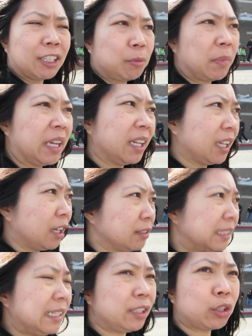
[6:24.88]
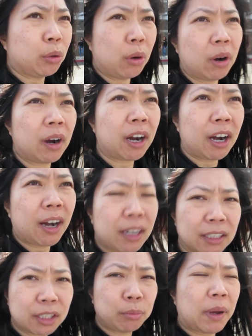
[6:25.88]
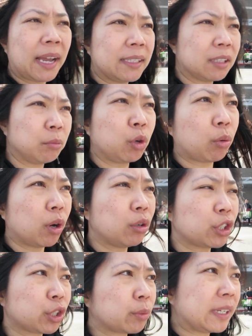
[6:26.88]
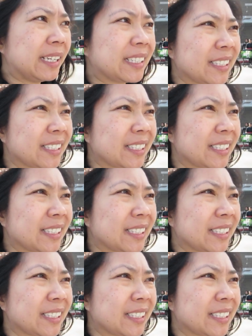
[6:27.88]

Made a little detour to buy some groceries.